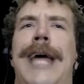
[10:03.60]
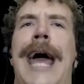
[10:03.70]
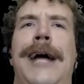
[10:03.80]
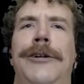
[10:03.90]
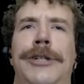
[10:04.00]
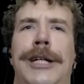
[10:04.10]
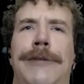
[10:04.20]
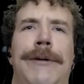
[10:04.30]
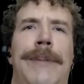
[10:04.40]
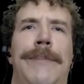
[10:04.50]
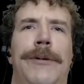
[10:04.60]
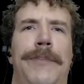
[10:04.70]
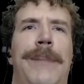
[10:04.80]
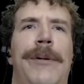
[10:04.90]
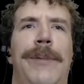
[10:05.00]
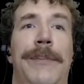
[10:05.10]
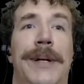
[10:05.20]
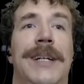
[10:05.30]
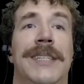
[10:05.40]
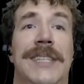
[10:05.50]
actually remember, probably
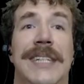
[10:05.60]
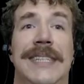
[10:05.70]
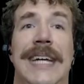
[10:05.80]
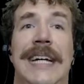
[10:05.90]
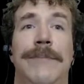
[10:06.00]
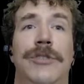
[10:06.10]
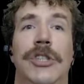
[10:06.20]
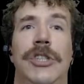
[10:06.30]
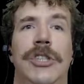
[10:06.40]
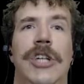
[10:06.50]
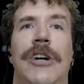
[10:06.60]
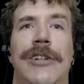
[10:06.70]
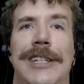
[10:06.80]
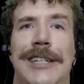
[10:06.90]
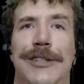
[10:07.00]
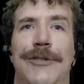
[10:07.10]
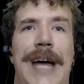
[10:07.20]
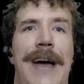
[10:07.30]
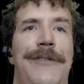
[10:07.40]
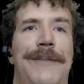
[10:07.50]
because the game just started and you
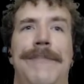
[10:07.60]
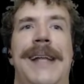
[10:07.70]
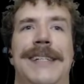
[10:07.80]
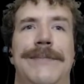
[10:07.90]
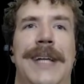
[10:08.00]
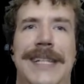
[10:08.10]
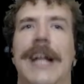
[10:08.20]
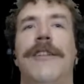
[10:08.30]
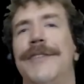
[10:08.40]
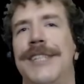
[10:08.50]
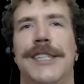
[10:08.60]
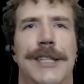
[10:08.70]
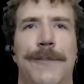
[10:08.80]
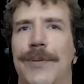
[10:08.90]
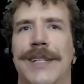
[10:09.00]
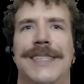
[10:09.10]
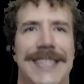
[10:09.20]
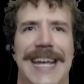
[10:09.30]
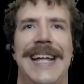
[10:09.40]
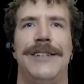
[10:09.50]
haven't met him yet. Elvis is the
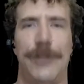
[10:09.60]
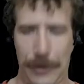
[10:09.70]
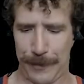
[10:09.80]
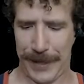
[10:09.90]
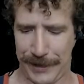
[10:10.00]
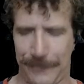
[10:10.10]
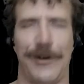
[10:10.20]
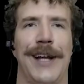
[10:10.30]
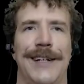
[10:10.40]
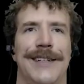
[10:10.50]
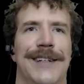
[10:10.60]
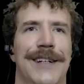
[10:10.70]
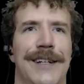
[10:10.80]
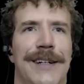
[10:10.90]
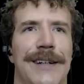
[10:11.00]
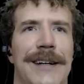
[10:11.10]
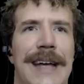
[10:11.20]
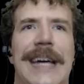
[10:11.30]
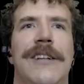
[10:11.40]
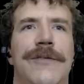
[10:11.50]
prince and your best friend.
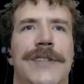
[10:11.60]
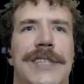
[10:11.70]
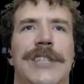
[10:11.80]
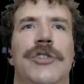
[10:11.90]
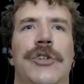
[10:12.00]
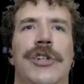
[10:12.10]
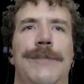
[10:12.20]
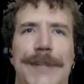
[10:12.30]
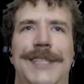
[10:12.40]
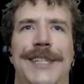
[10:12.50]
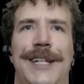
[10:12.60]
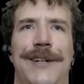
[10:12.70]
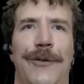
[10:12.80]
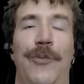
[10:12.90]
Elvis has gone missing.